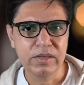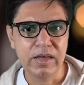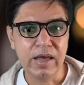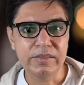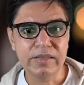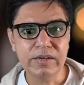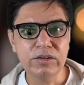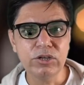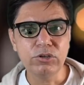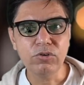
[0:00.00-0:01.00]
And then
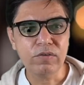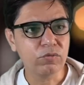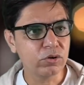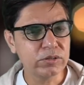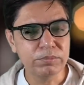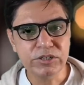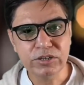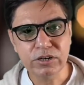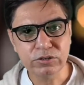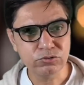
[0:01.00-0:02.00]
you have got the
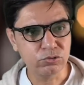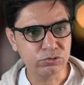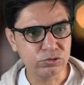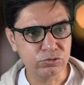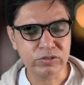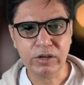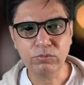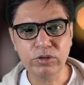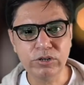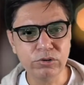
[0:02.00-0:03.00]
material resources that
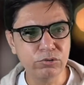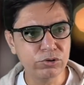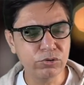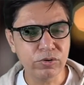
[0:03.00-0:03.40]
would include your